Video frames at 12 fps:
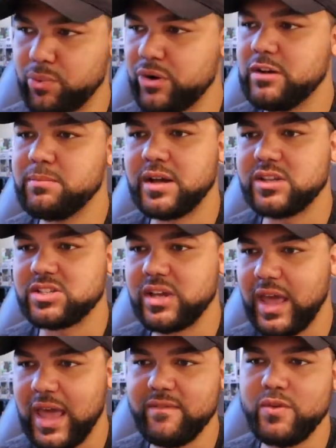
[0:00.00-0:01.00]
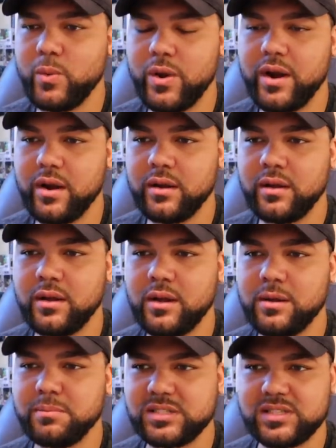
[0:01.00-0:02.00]
pretty much everywhere
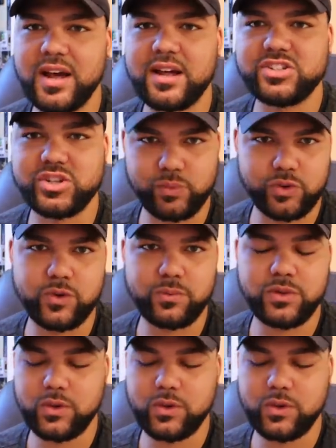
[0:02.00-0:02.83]
besides your room,